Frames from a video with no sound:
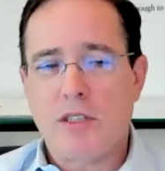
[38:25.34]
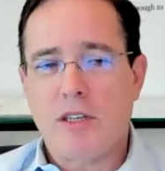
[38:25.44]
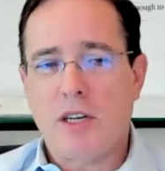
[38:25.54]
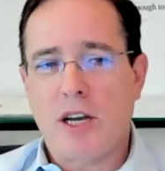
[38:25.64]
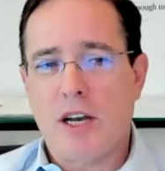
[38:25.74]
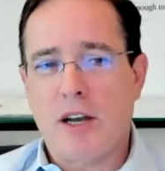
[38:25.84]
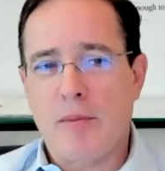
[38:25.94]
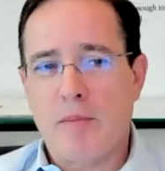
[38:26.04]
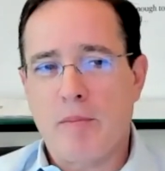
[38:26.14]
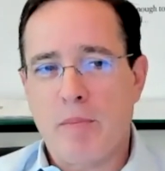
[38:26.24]

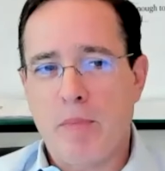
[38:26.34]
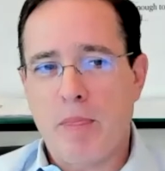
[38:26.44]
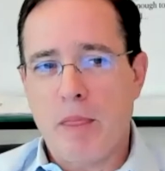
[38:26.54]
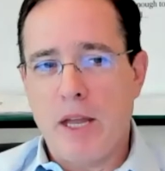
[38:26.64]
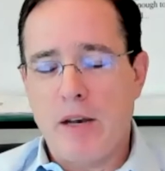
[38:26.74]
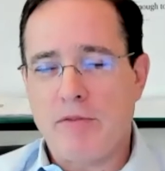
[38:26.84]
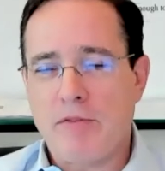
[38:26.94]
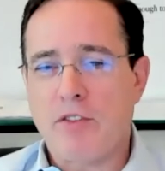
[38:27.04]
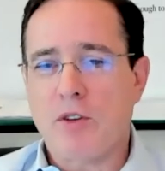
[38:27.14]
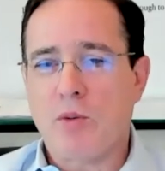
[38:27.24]
in a
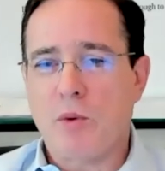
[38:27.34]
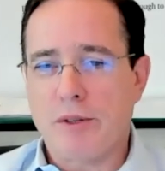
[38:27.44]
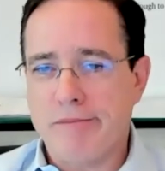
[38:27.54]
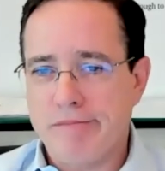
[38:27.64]
physical world.